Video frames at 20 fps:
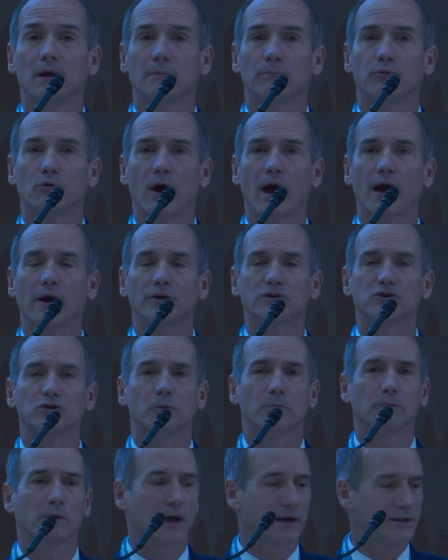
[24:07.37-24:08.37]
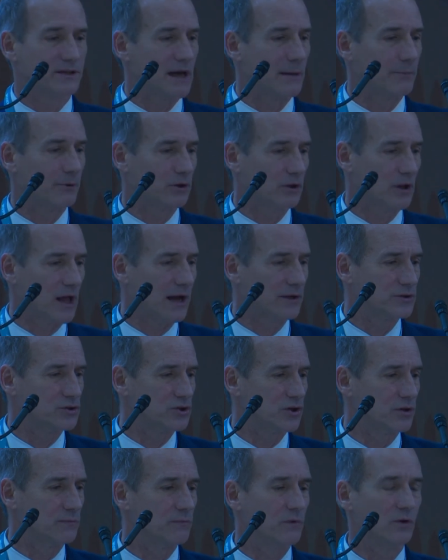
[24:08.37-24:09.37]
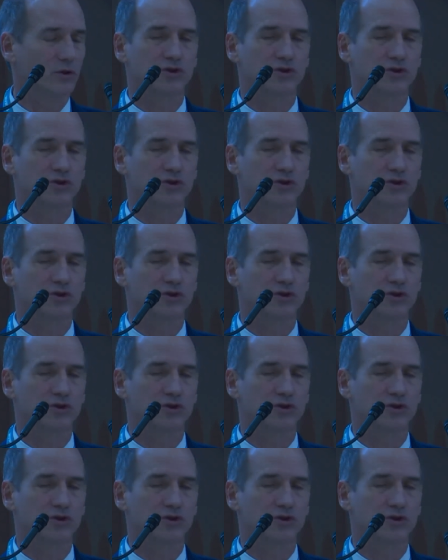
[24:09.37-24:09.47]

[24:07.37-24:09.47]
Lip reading: prior to applying topical oxygen,